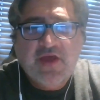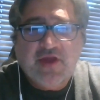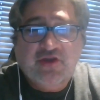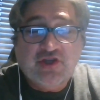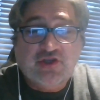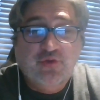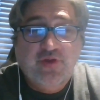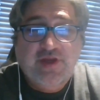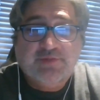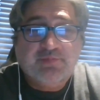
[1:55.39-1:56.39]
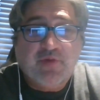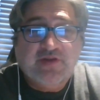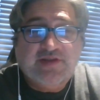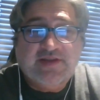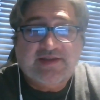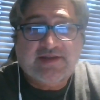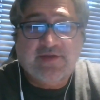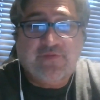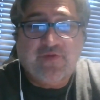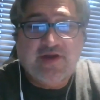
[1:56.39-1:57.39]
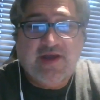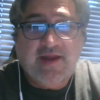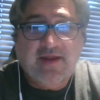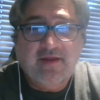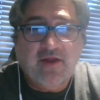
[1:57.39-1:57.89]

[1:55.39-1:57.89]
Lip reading: They just do these processes differently.